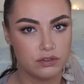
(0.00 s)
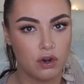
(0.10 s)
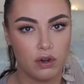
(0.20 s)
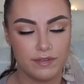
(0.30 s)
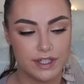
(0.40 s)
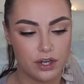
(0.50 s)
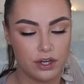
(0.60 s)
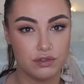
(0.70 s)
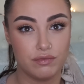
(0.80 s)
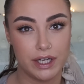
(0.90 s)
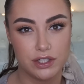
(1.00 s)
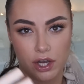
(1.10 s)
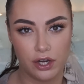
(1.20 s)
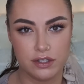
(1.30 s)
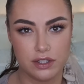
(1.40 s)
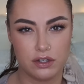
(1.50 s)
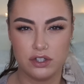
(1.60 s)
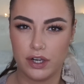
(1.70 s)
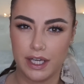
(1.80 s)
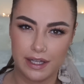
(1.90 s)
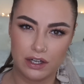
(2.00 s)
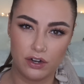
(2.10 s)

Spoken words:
You've got olivey tones, red tones, so that you don't get that